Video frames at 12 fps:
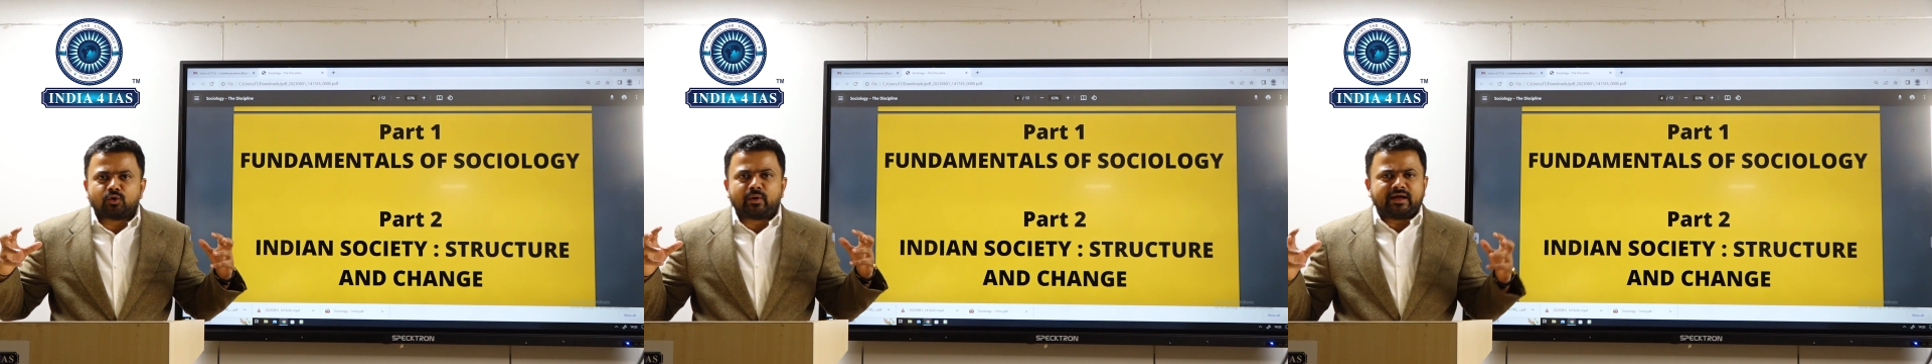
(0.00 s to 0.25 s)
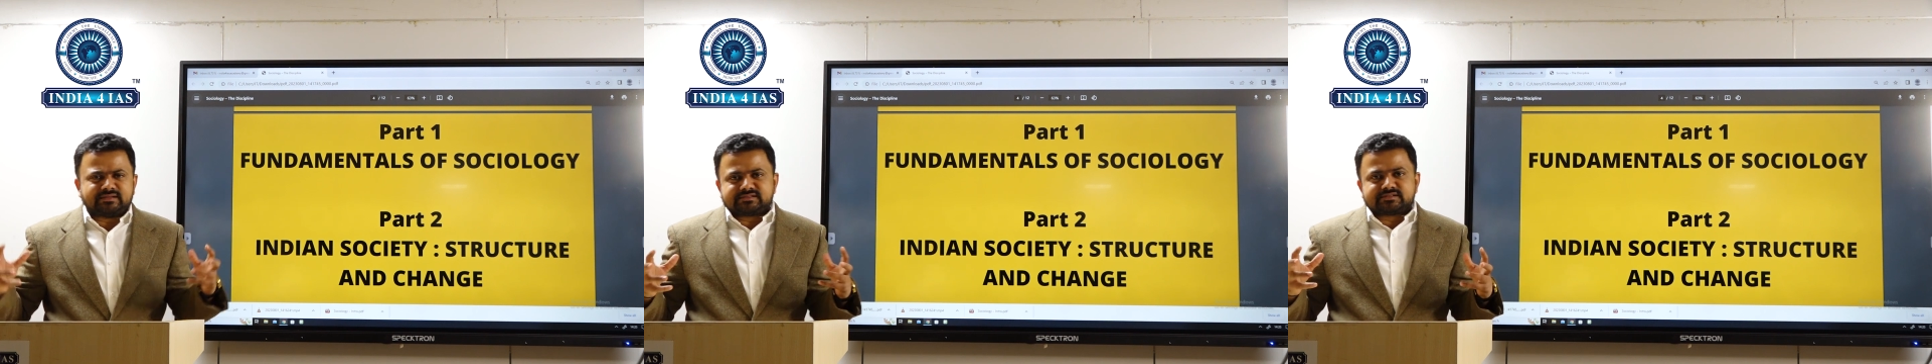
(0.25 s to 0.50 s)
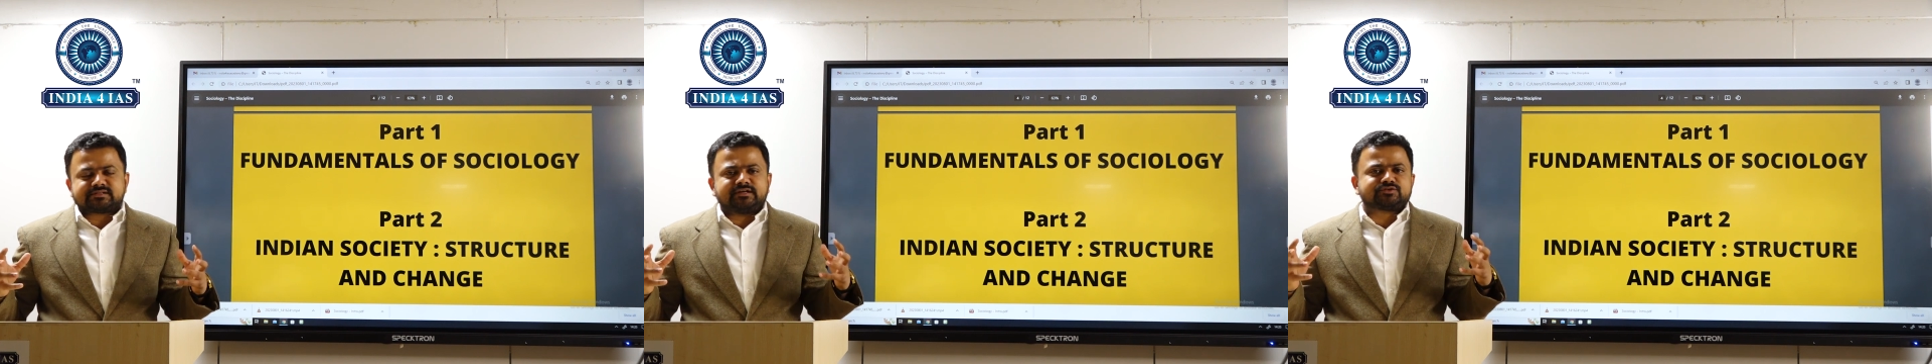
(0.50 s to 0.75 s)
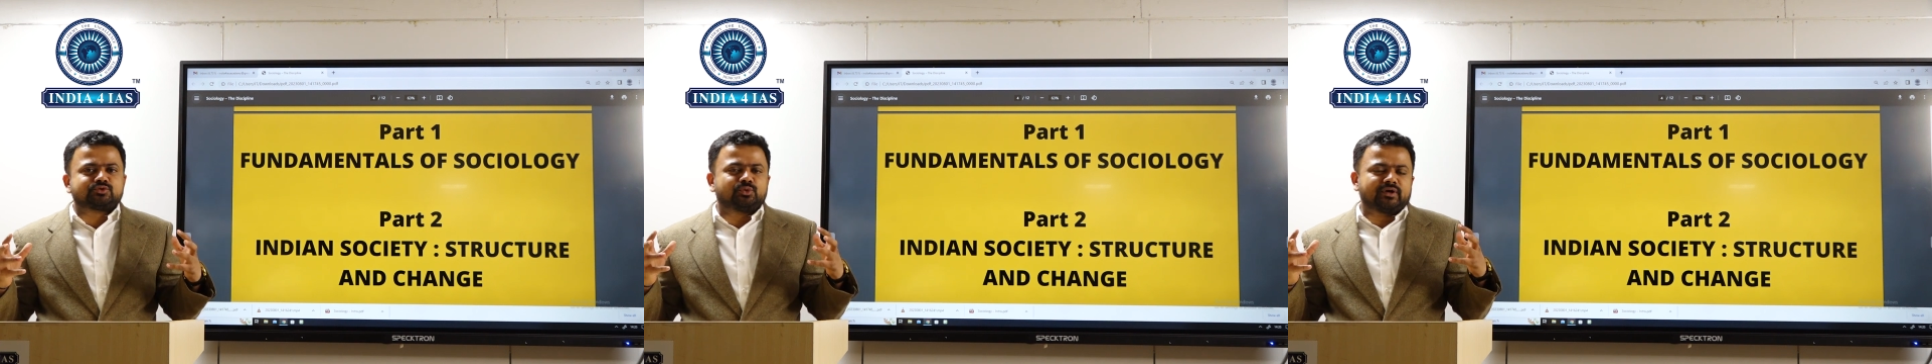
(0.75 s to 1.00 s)
nuances
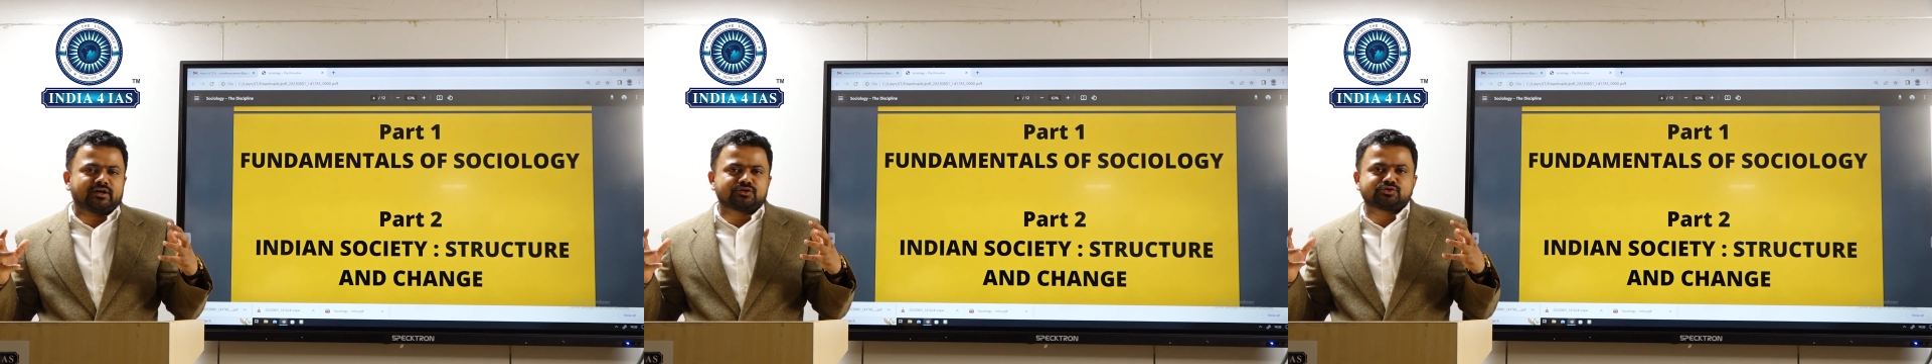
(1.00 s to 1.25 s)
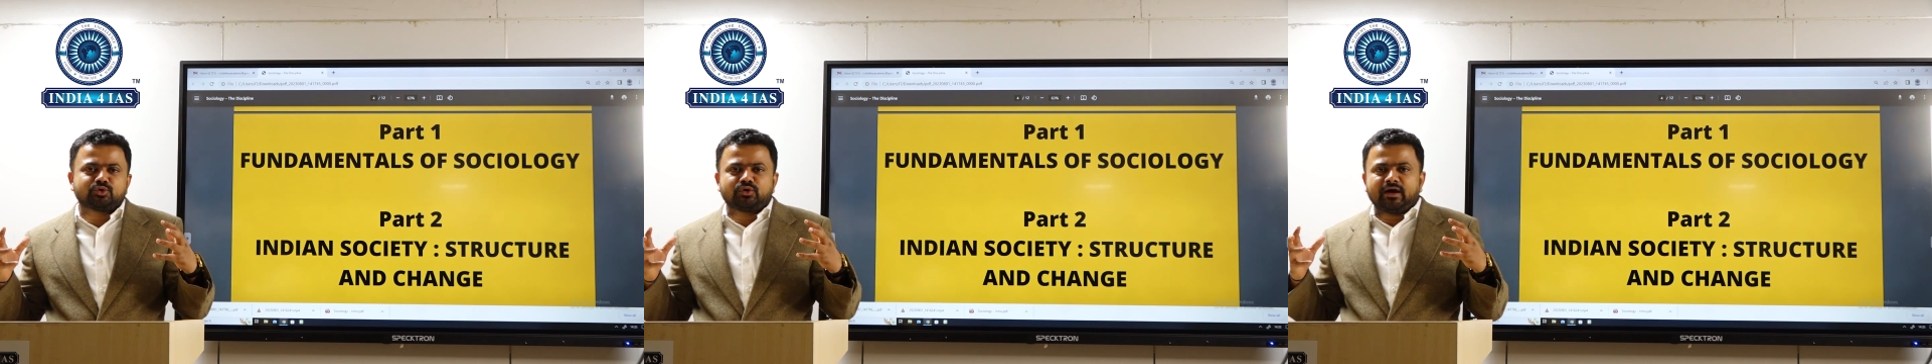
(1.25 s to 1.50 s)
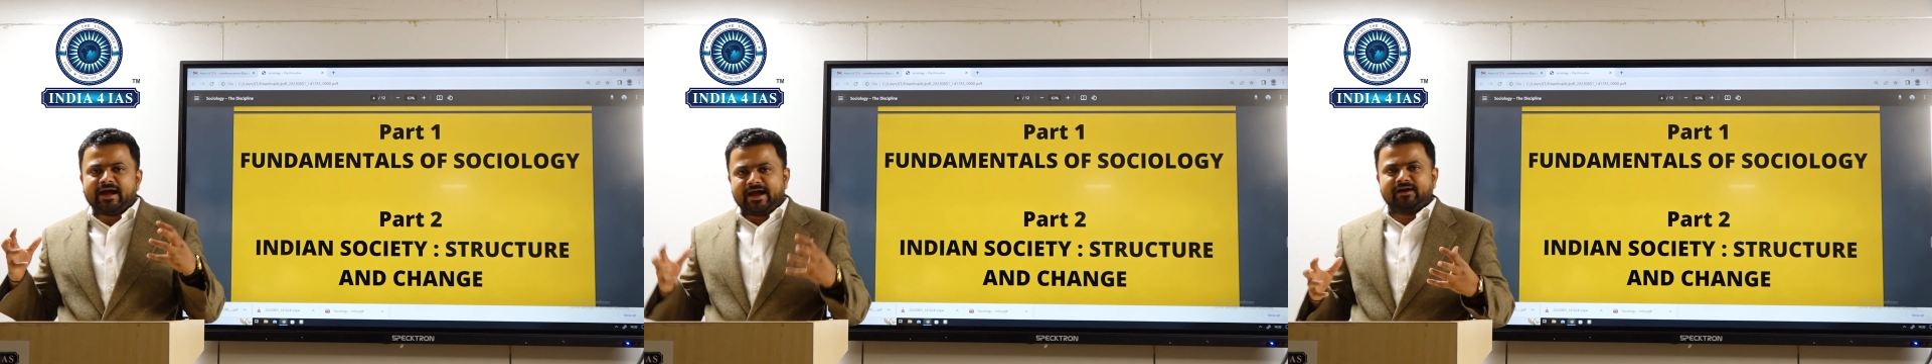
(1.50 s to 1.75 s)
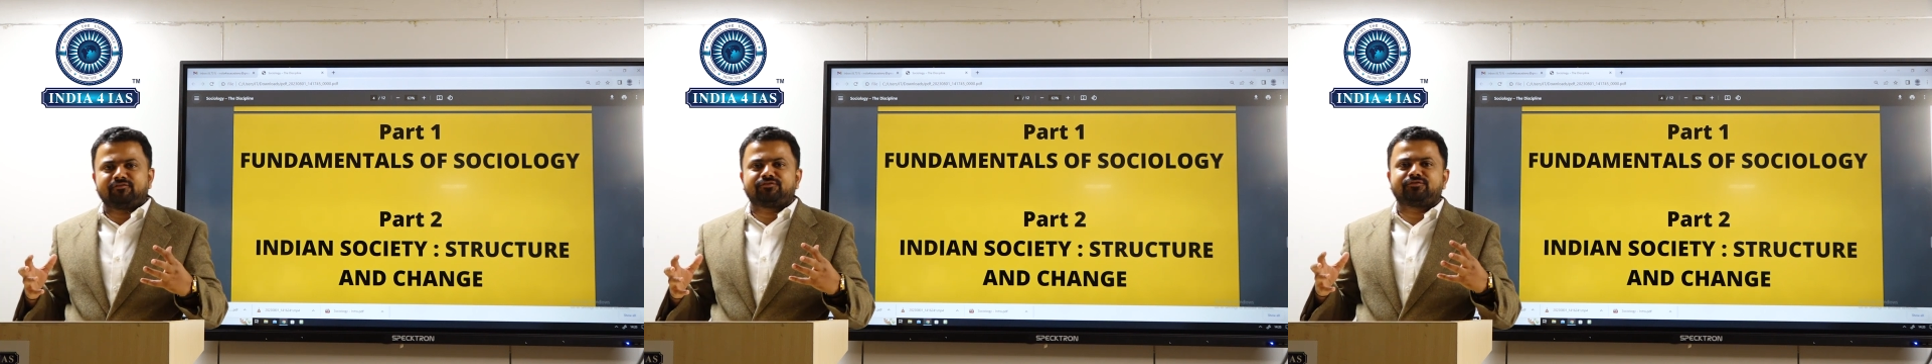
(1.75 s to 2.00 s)
a student should
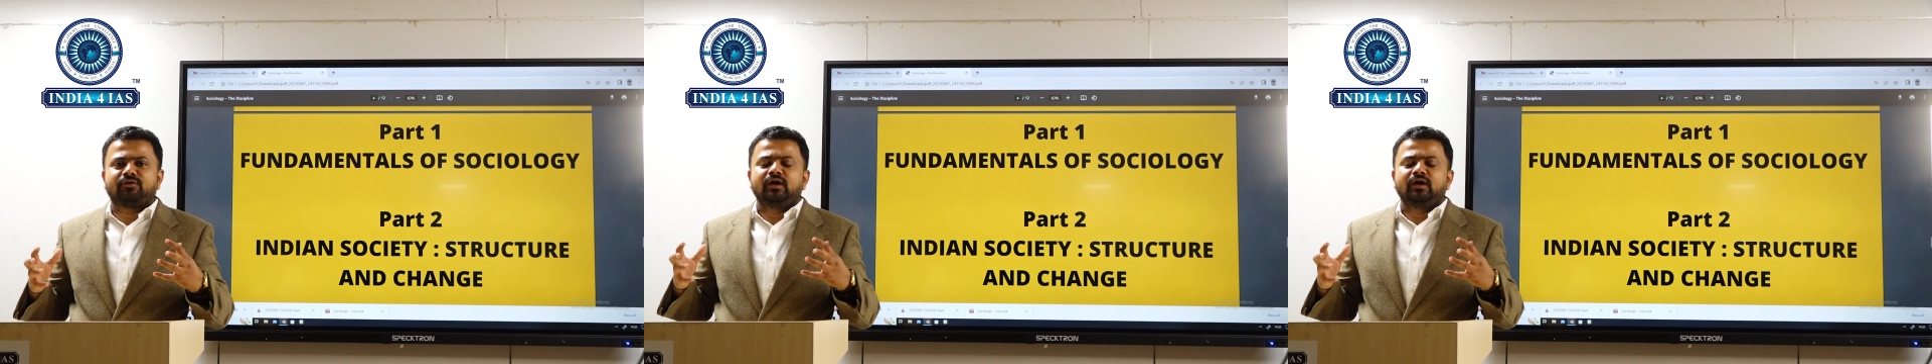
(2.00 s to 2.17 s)
have